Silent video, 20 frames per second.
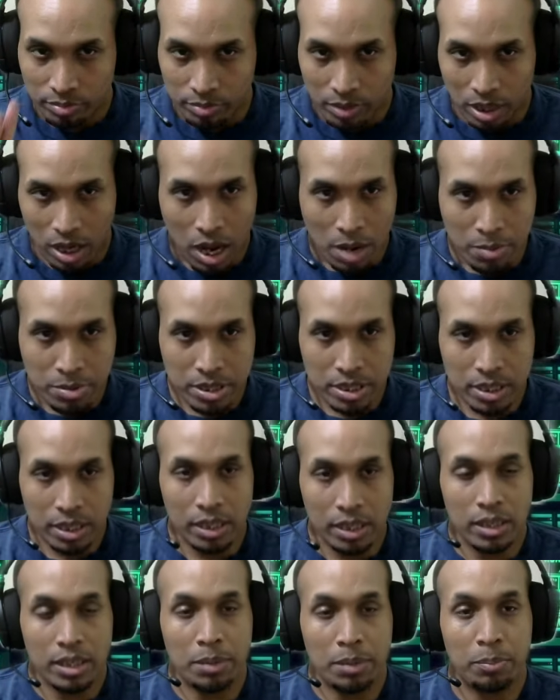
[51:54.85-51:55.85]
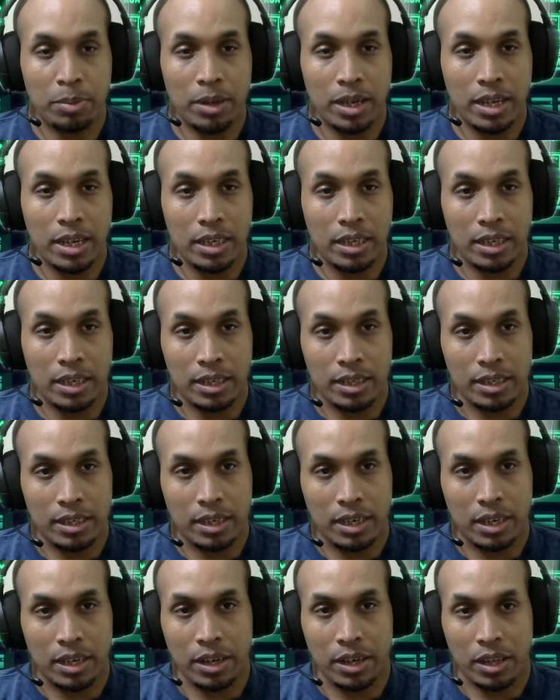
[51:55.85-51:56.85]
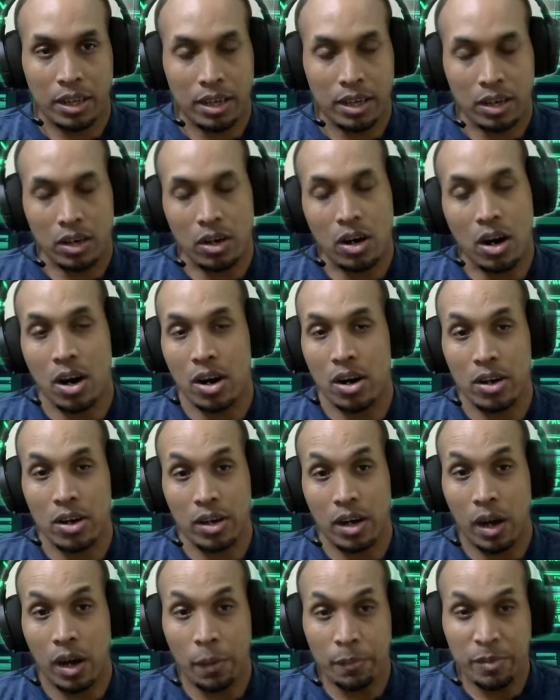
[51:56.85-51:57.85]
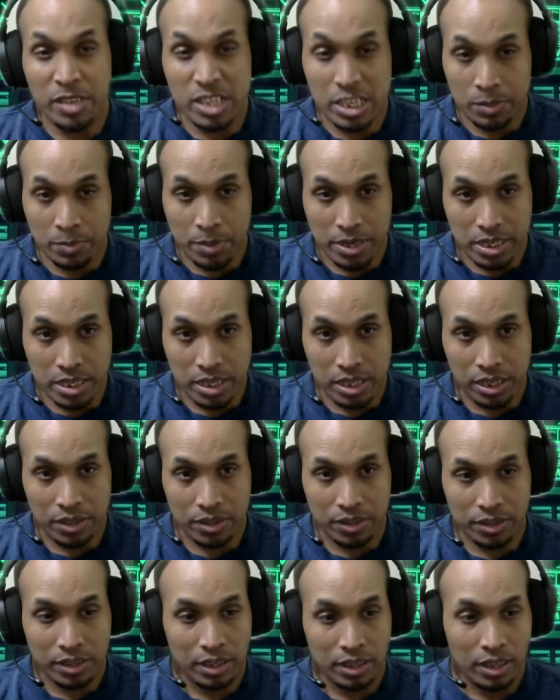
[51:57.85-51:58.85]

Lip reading: obviously going to play a card on an empty space here.